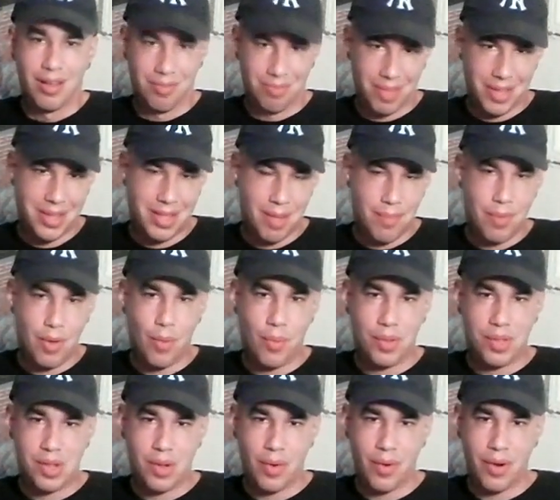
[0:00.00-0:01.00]
let them know
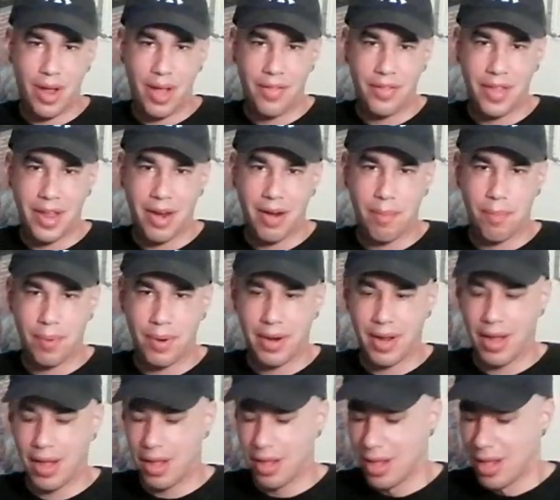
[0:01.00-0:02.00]
what's going on there.
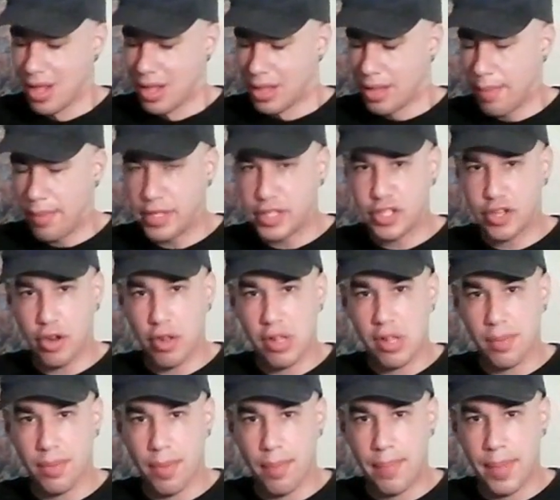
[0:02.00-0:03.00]
But let me just show you
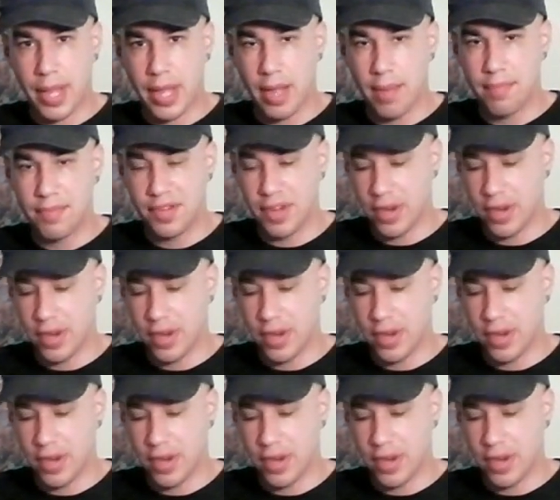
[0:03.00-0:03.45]
some of the pickups